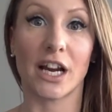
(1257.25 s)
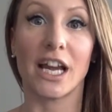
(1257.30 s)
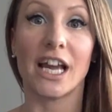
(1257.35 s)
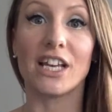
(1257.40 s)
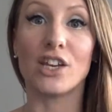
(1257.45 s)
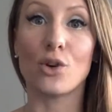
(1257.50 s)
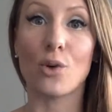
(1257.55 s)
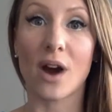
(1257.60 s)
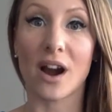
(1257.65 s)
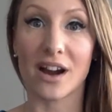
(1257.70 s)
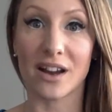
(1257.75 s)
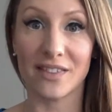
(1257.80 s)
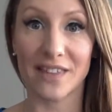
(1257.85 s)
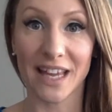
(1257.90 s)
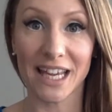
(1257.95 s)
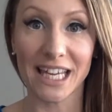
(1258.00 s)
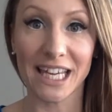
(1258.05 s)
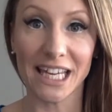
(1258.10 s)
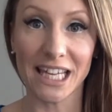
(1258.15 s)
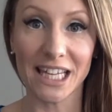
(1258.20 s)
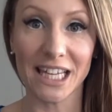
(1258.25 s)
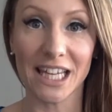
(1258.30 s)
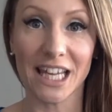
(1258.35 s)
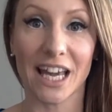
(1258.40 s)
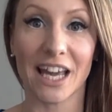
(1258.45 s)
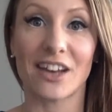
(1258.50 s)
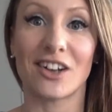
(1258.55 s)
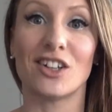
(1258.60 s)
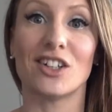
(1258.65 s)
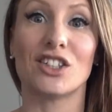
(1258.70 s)
And you are in that healing
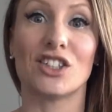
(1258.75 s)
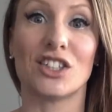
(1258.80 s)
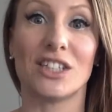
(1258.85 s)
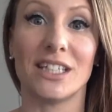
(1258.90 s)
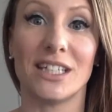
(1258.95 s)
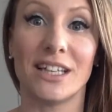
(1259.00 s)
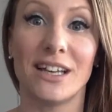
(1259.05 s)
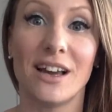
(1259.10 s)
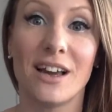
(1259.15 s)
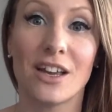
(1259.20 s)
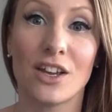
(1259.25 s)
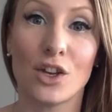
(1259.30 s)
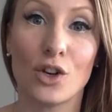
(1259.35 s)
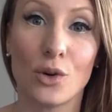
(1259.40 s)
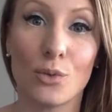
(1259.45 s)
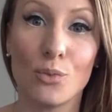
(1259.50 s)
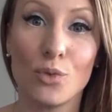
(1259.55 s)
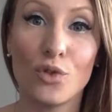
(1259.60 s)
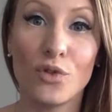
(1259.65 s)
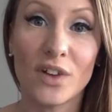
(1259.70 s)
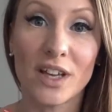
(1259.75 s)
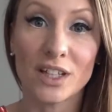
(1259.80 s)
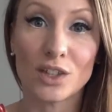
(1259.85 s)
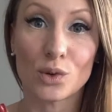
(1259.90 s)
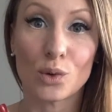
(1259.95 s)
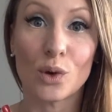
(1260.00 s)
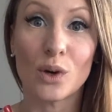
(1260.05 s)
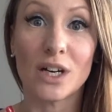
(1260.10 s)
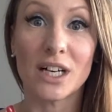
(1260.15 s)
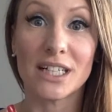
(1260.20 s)
energy, you know, moving
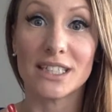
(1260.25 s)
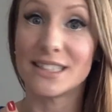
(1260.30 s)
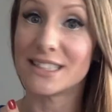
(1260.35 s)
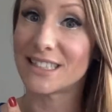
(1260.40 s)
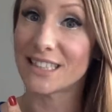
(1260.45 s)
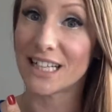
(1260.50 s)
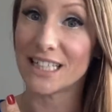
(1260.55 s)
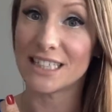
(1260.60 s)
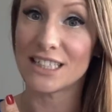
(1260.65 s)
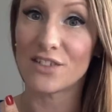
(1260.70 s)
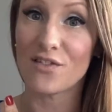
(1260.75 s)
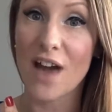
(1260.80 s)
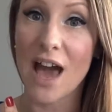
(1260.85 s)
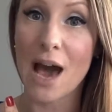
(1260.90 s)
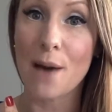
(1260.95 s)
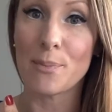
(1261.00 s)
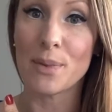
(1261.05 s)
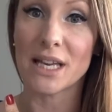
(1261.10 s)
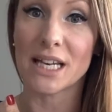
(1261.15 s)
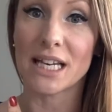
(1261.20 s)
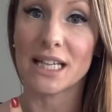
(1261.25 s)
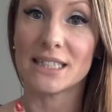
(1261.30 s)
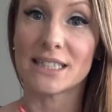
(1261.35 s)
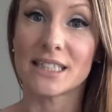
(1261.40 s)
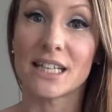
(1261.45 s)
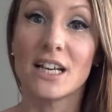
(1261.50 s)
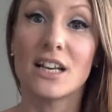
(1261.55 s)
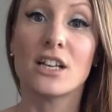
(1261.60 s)
towards tons of happiness.